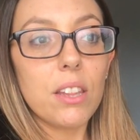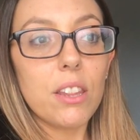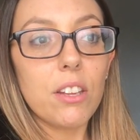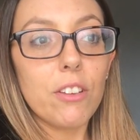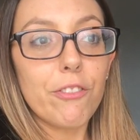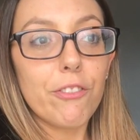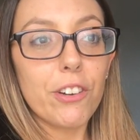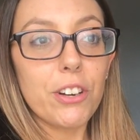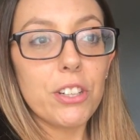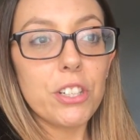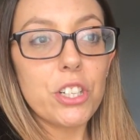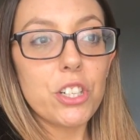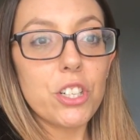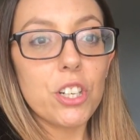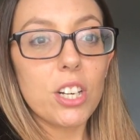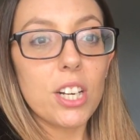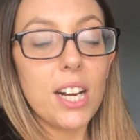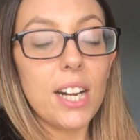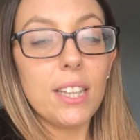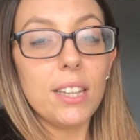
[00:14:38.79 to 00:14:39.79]
the
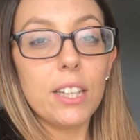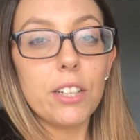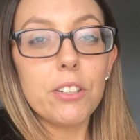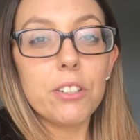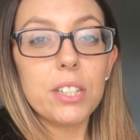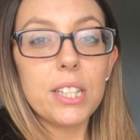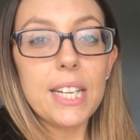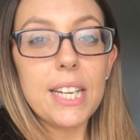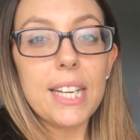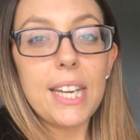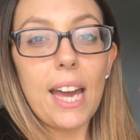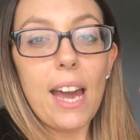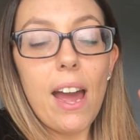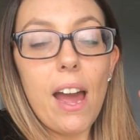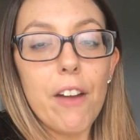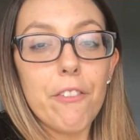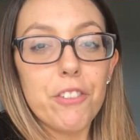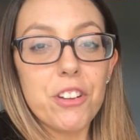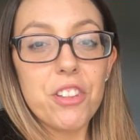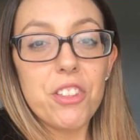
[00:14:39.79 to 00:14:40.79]
furniture and literally get
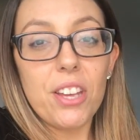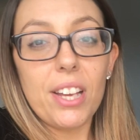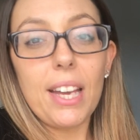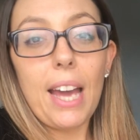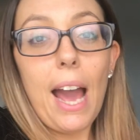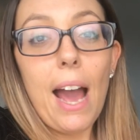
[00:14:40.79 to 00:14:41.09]
everything